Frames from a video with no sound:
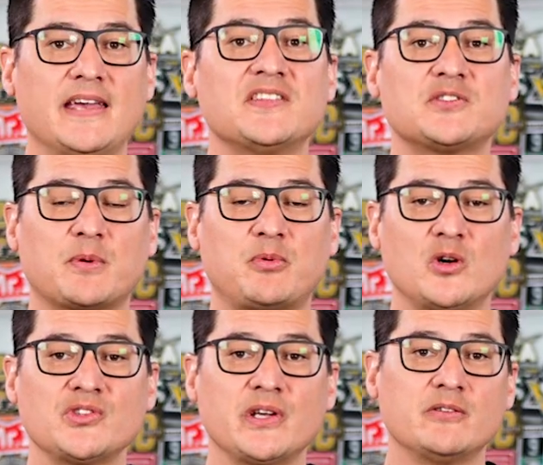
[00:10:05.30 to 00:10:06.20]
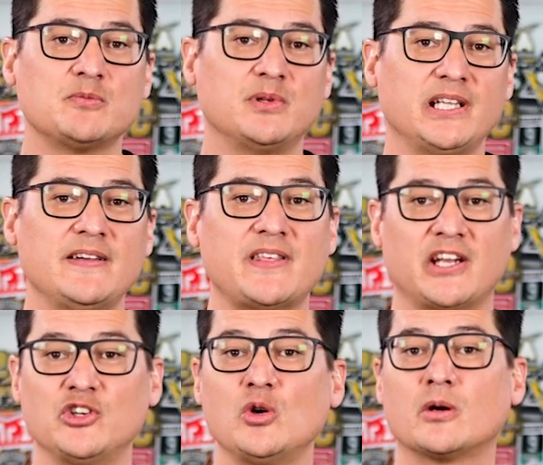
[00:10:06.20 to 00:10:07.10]
In this proposal, it was believed
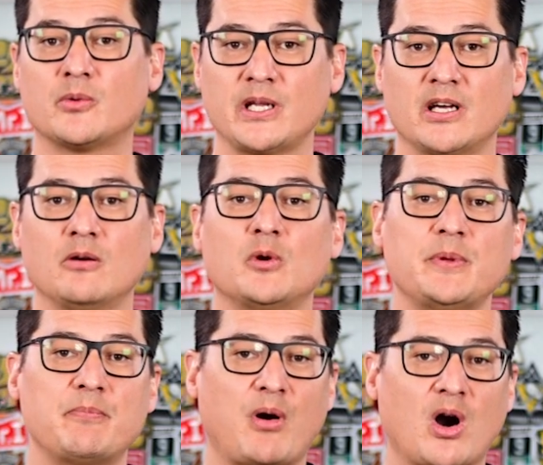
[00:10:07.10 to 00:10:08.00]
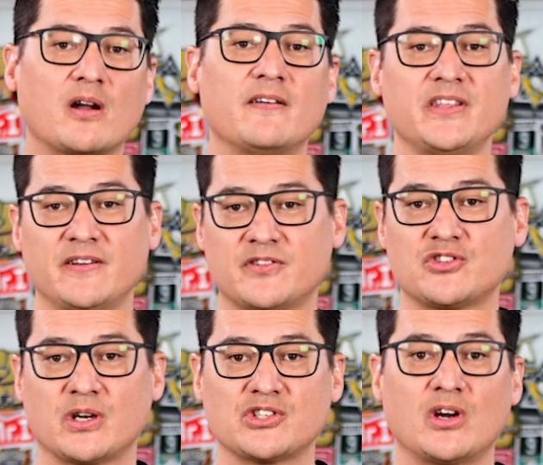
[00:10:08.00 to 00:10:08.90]
that a new arena would be part of the
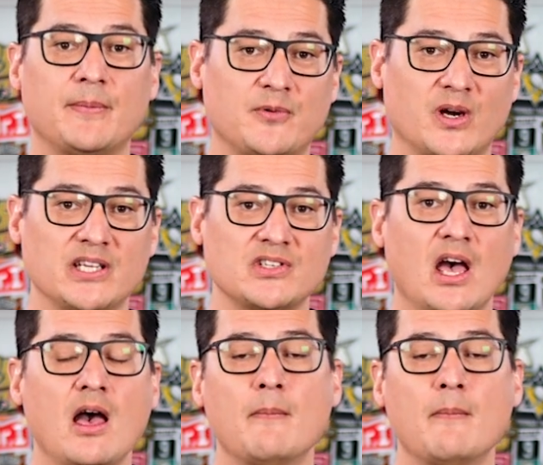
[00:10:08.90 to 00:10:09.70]
infrastructure upgrades,